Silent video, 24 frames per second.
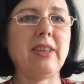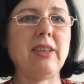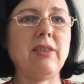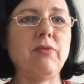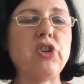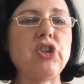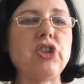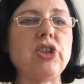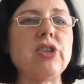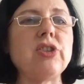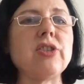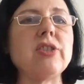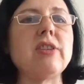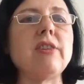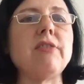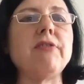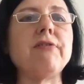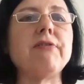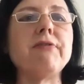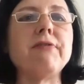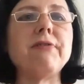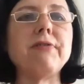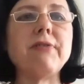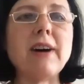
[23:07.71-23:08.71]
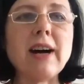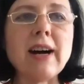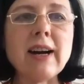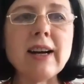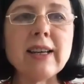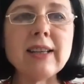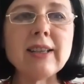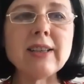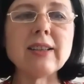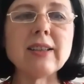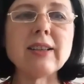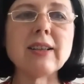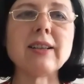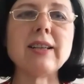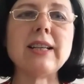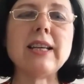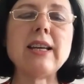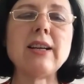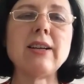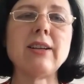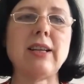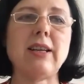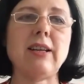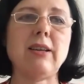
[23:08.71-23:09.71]
which is defined
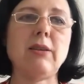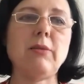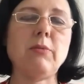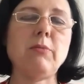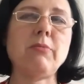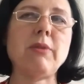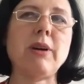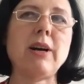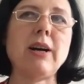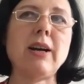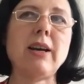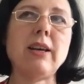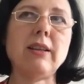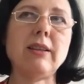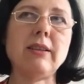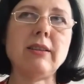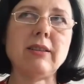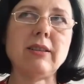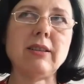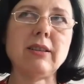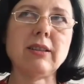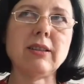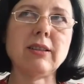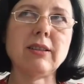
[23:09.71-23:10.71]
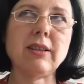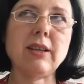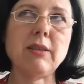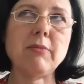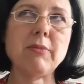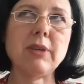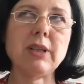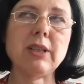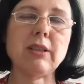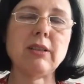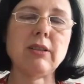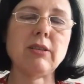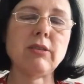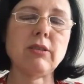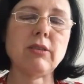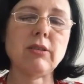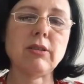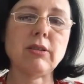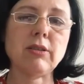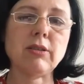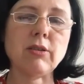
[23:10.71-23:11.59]
clearly by the criminal